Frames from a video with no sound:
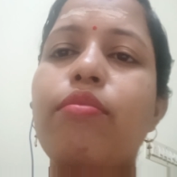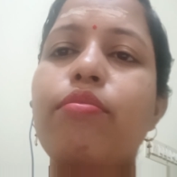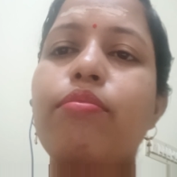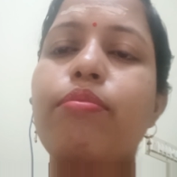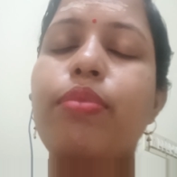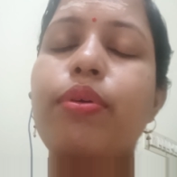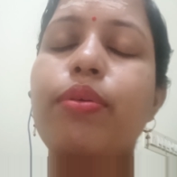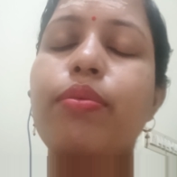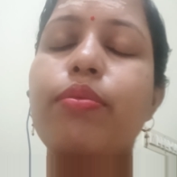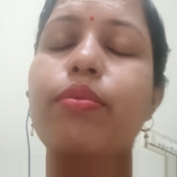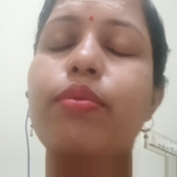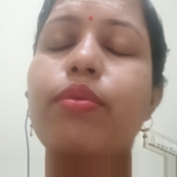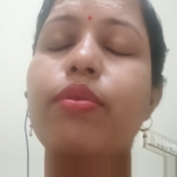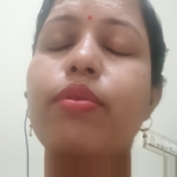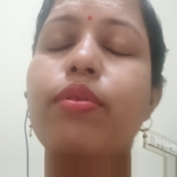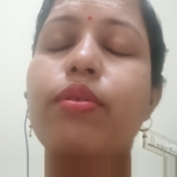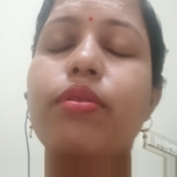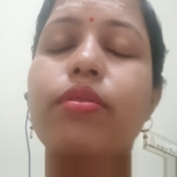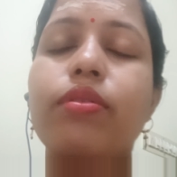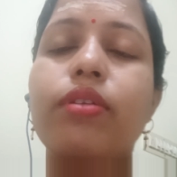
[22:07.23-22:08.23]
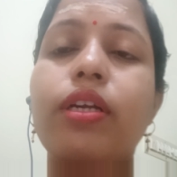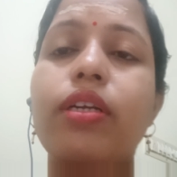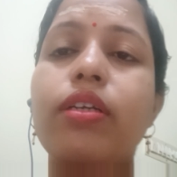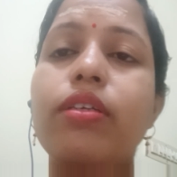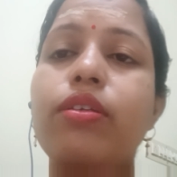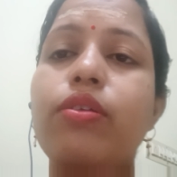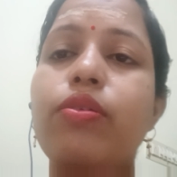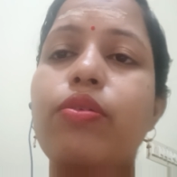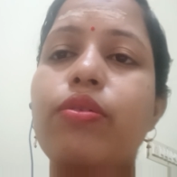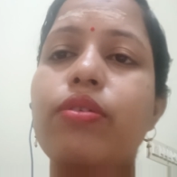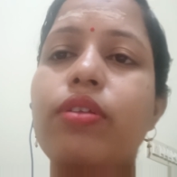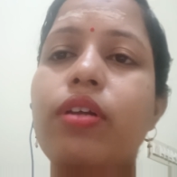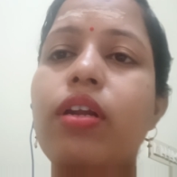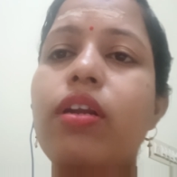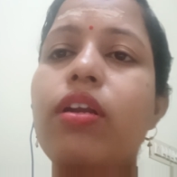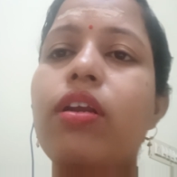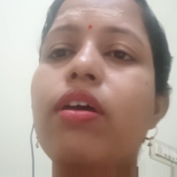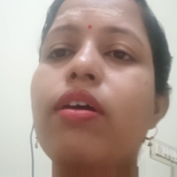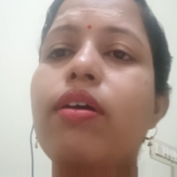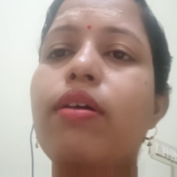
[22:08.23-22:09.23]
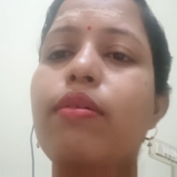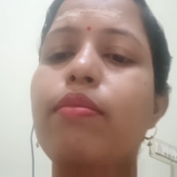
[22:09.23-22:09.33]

that is lower than